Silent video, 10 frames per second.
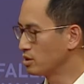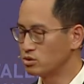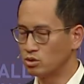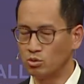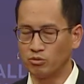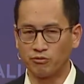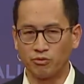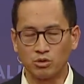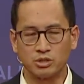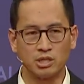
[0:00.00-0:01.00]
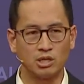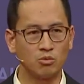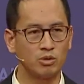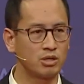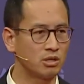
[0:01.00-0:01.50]
So you will first hear
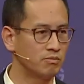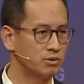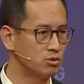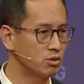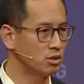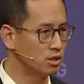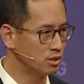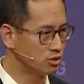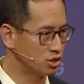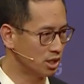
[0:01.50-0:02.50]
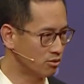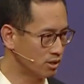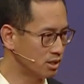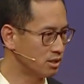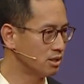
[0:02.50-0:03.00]
what the computer
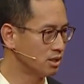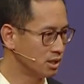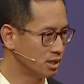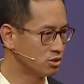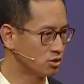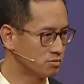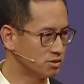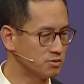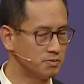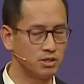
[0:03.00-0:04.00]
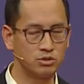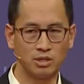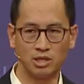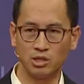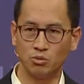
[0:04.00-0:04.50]
generated in terms of speech,
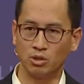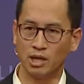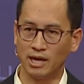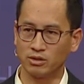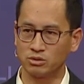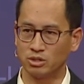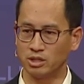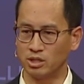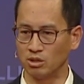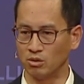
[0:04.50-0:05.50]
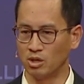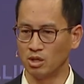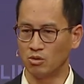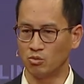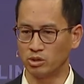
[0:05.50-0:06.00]
and then you will actually hear
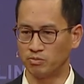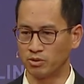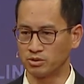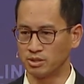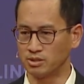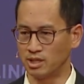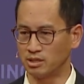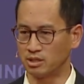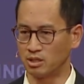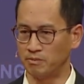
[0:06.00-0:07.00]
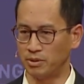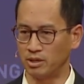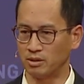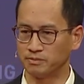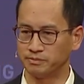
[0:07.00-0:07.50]
what the person said to compare.